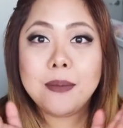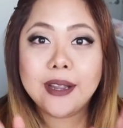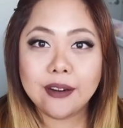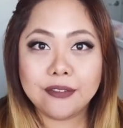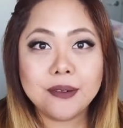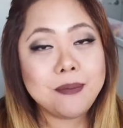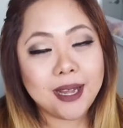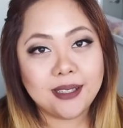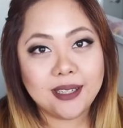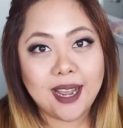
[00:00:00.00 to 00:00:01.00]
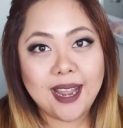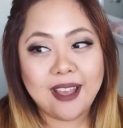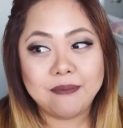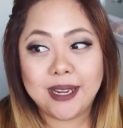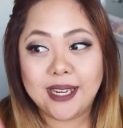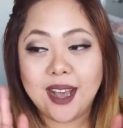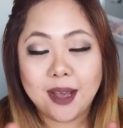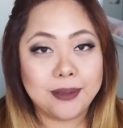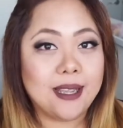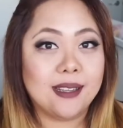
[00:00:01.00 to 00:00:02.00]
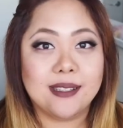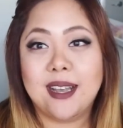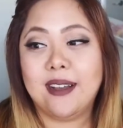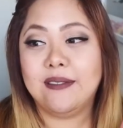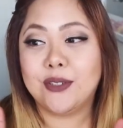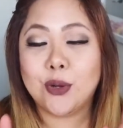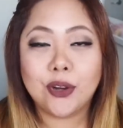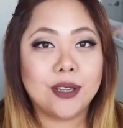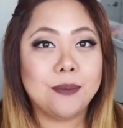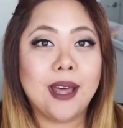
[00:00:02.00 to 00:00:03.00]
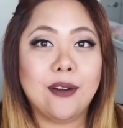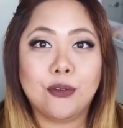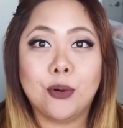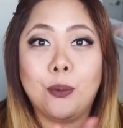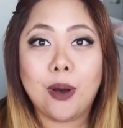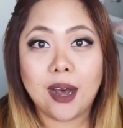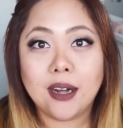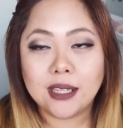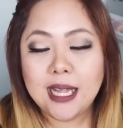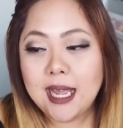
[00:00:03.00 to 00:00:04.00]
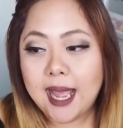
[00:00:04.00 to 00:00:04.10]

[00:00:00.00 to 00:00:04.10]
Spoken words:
my girlfriend Mel and I have been hyping ourselves, talking about it for a while,